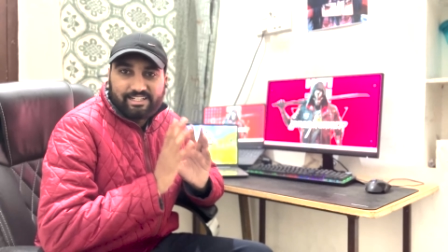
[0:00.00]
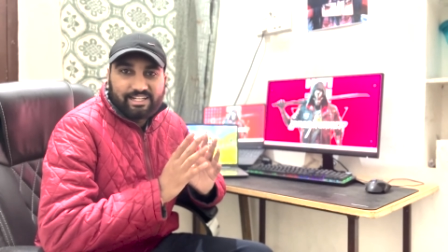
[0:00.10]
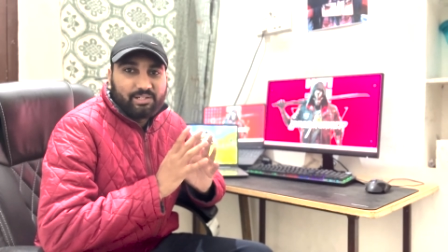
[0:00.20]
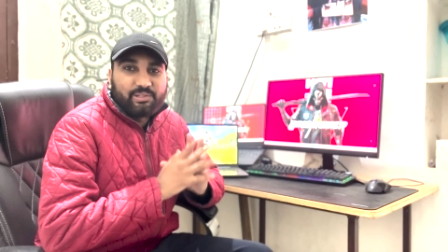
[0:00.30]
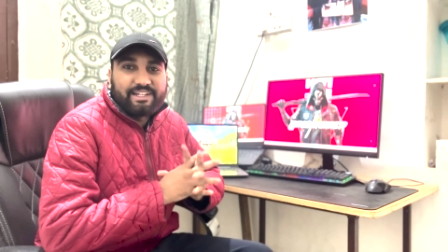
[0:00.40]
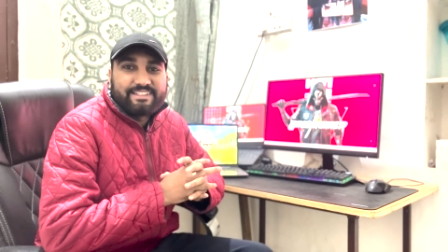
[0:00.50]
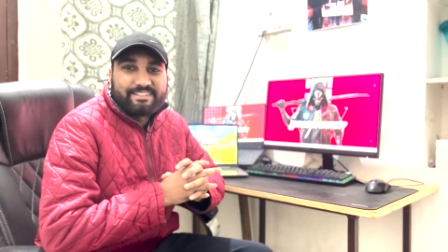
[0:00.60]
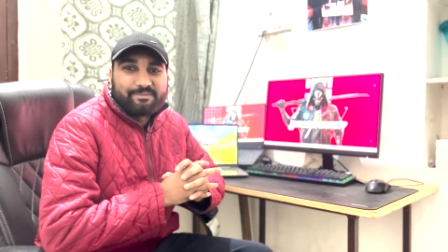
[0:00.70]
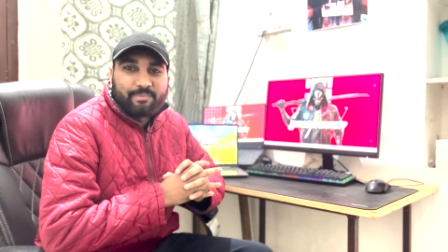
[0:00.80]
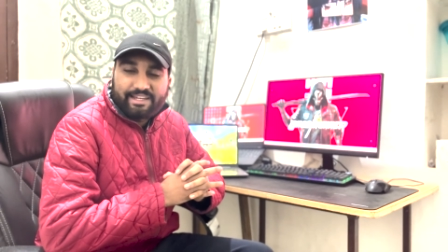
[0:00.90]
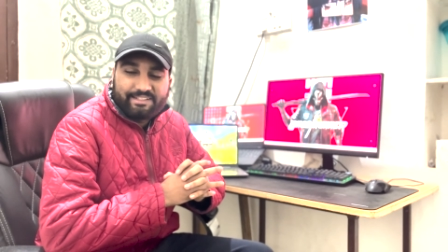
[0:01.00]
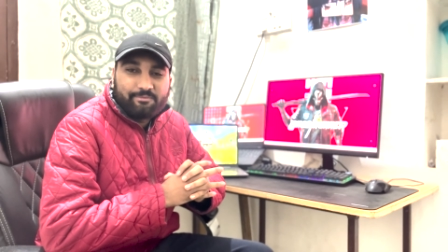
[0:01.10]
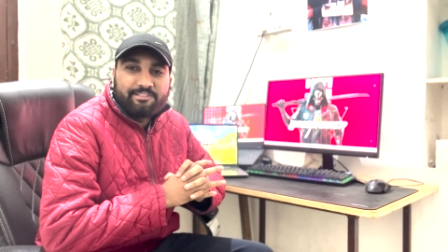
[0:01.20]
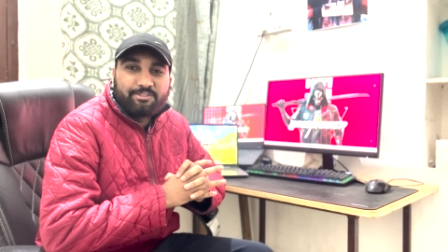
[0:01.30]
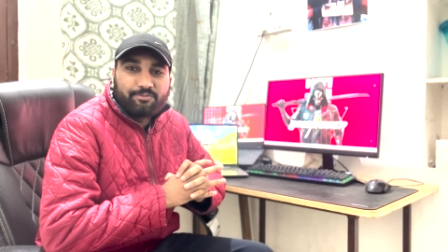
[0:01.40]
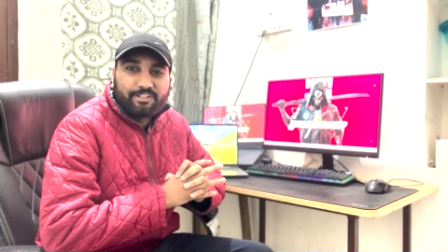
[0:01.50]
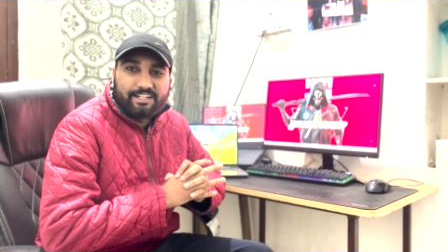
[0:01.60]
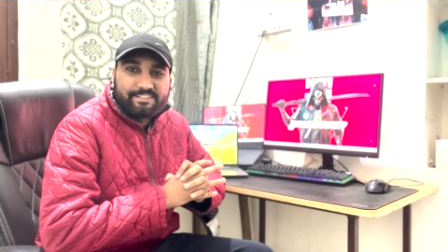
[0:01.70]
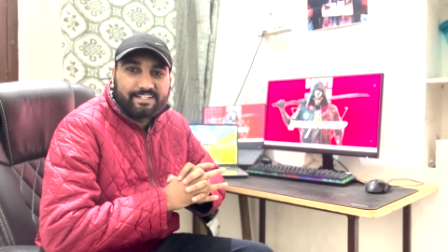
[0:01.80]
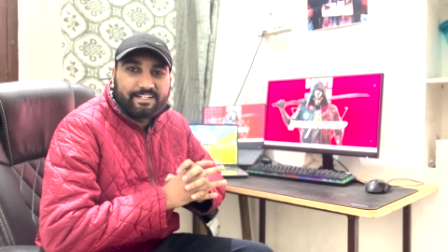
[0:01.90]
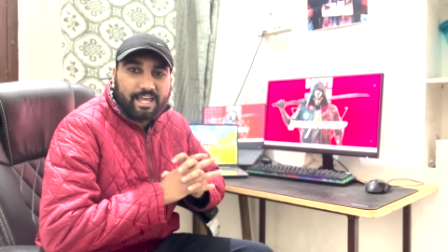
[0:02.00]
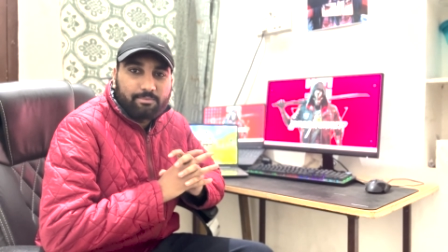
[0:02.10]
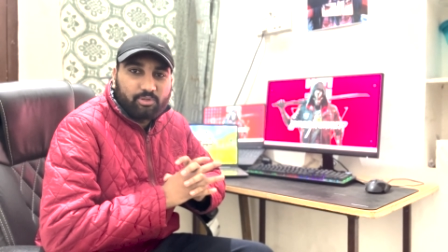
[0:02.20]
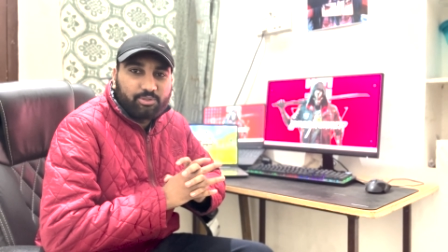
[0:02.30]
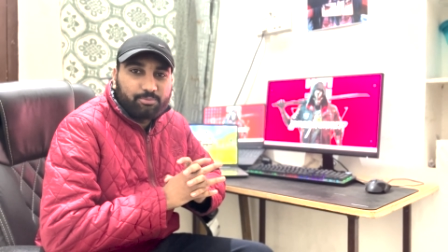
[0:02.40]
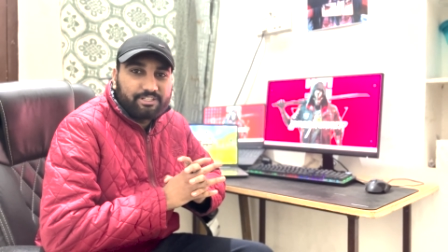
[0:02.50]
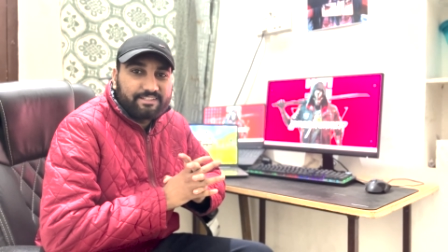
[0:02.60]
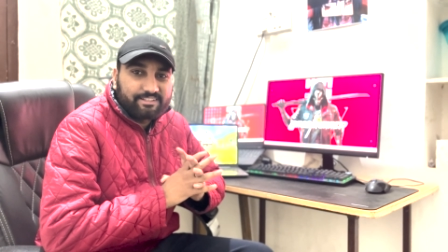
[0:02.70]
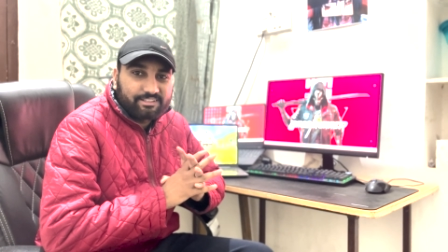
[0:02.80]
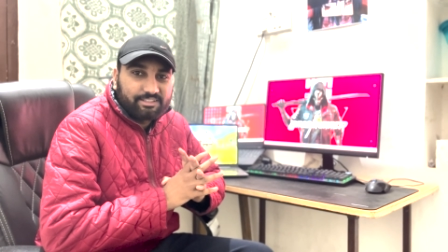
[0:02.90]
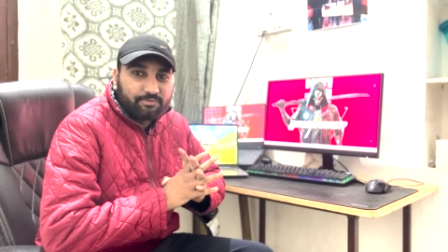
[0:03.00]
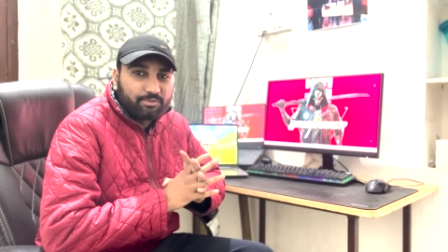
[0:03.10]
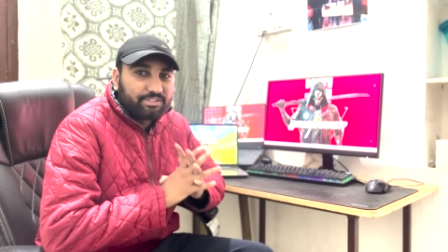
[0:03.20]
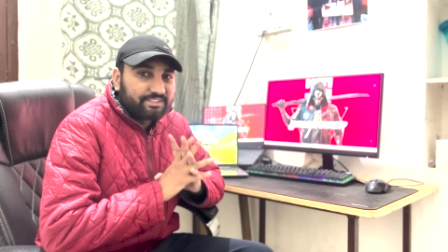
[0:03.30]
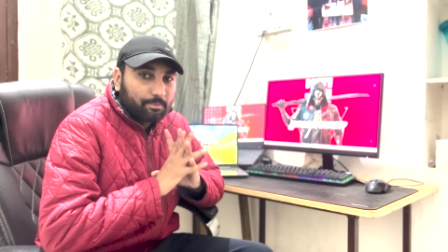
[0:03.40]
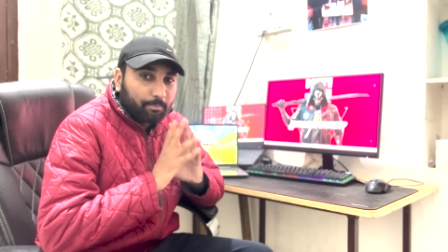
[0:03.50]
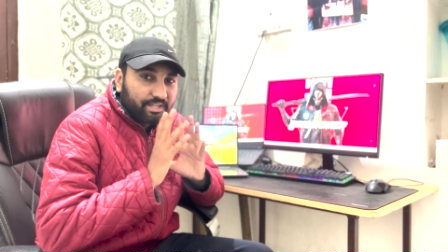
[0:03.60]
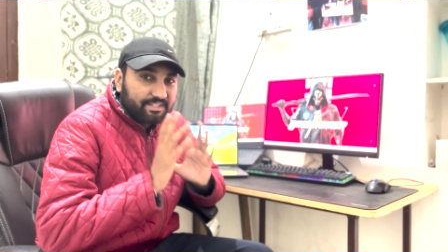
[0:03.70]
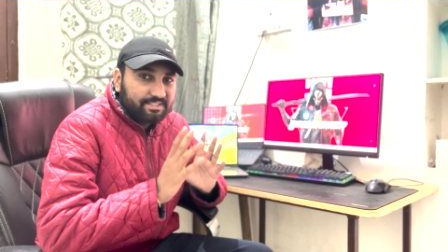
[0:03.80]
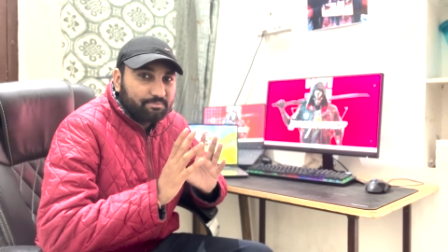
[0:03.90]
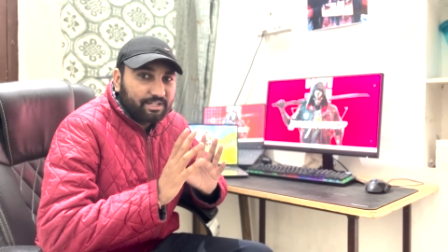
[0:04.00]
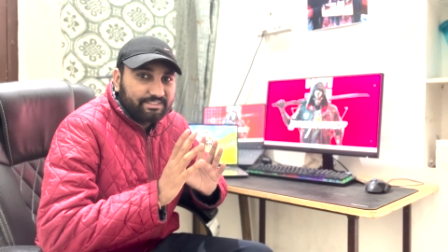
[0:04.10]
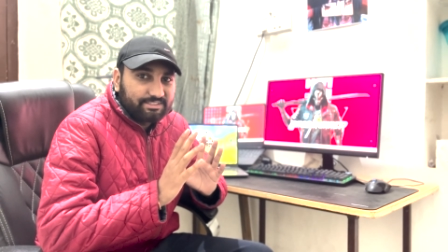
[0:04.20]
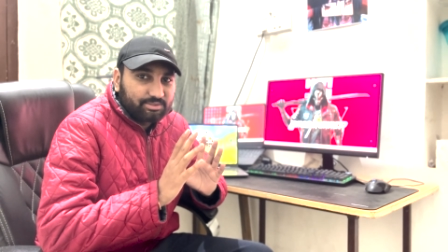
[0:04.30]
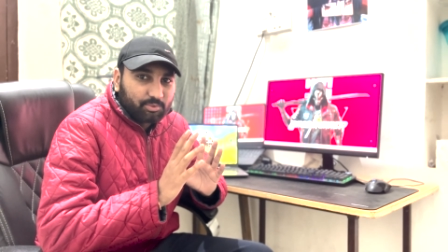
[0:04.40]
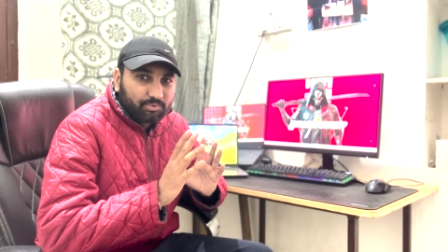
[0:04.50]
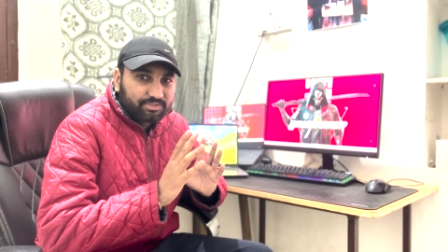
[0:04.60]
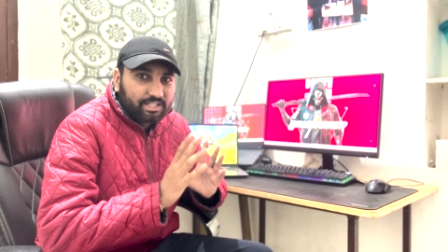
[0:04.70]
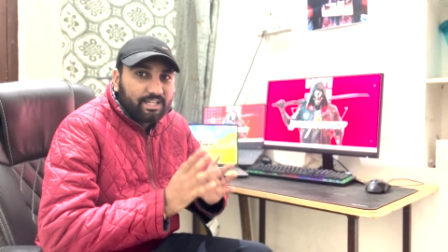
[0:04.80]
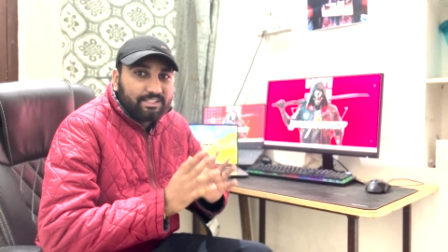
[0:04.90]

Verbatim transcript: Hello guys, my name is Yuvraj and I'm going to be the instructor for this amazing Python course.